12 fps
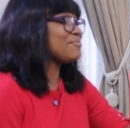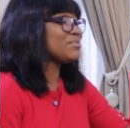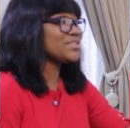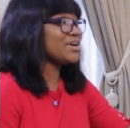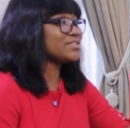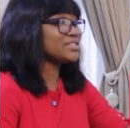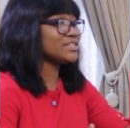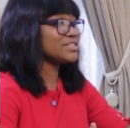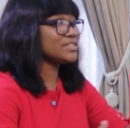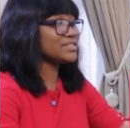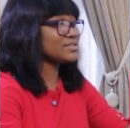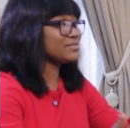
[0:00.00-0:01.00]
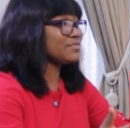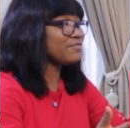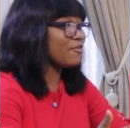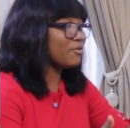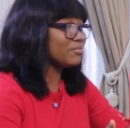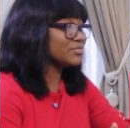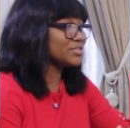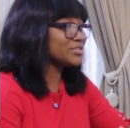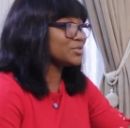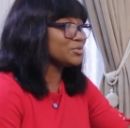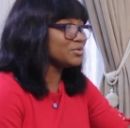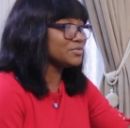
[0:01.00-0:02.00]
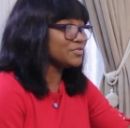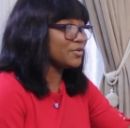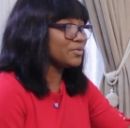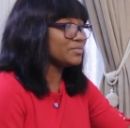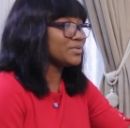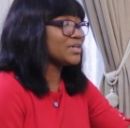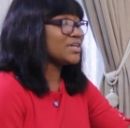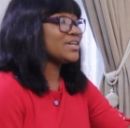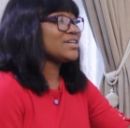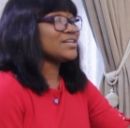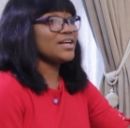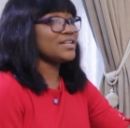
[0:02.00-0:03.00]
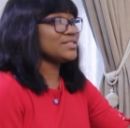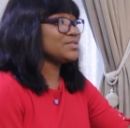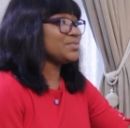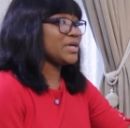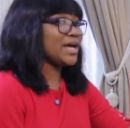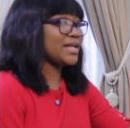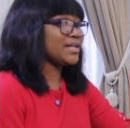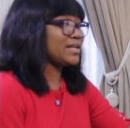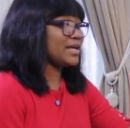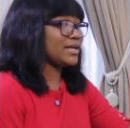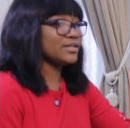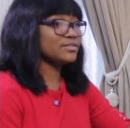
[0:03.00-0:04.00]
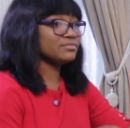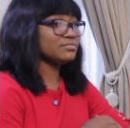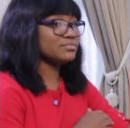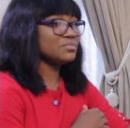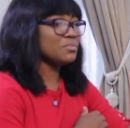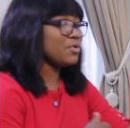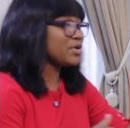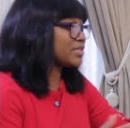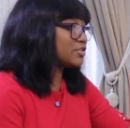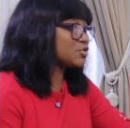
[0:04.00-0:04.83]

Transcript: I put out this form, this Google form, and we had like more than